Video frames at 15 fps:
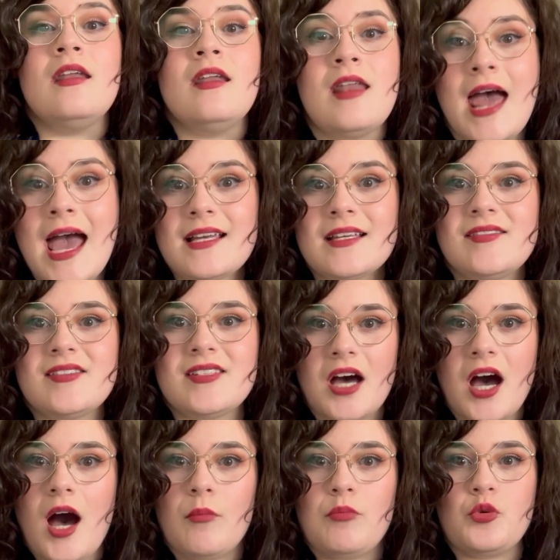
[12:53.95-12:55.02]
Next
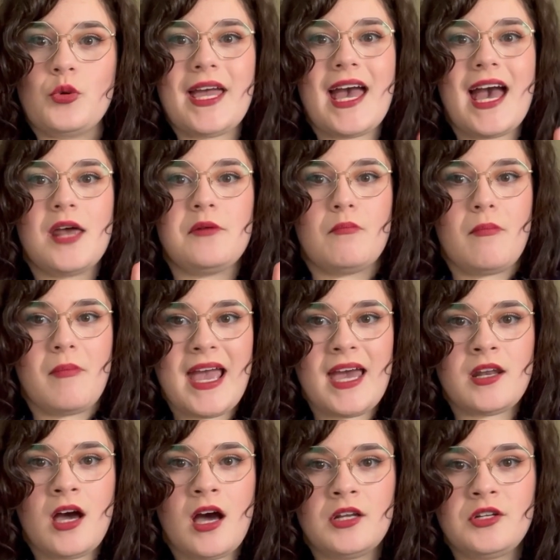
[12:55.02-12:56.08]
up, we had
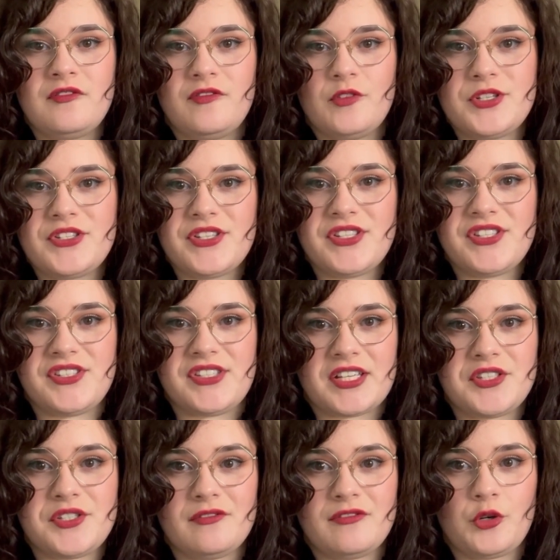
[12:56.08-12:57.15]
Manhunt versus
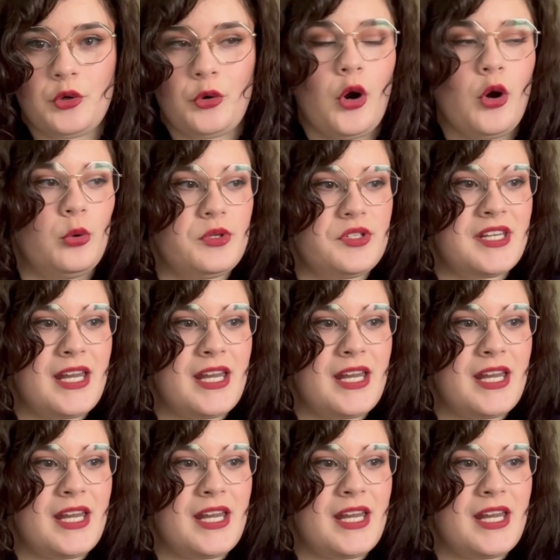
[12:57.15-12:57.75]
Six of Crows.